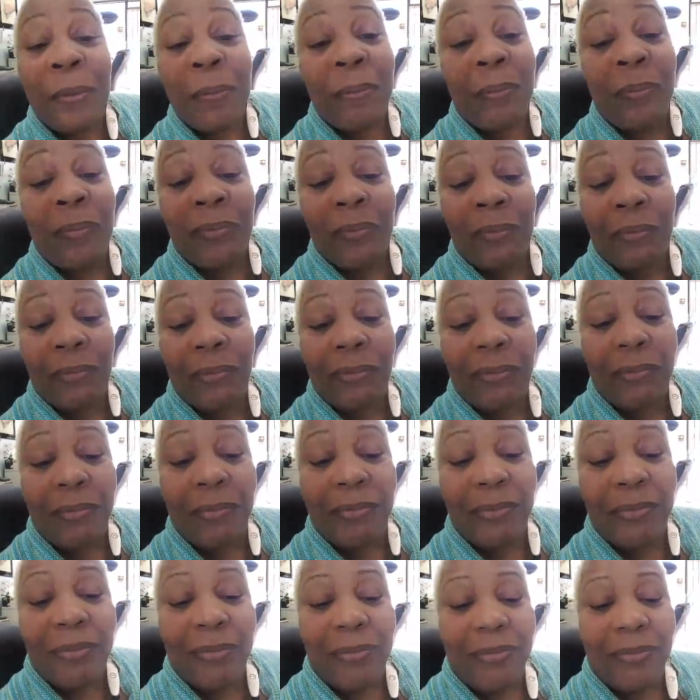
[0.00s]

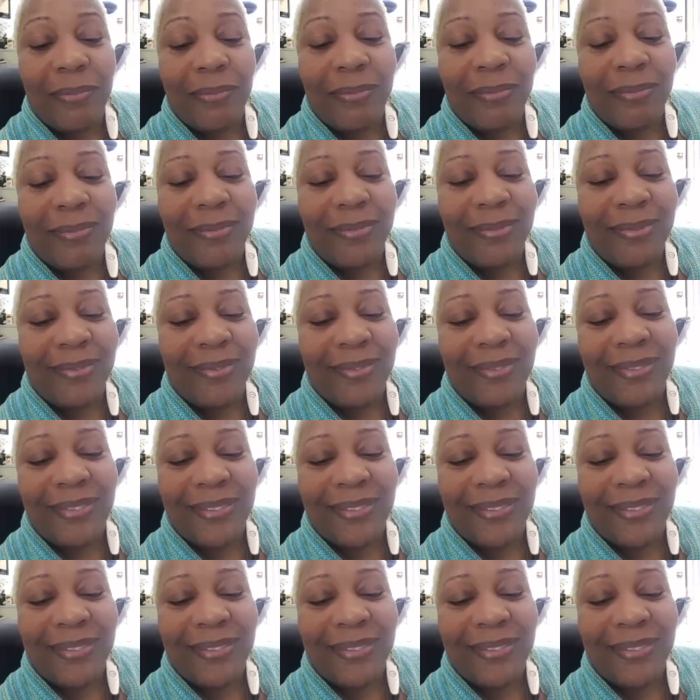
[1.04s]
No one is speaking in this clip.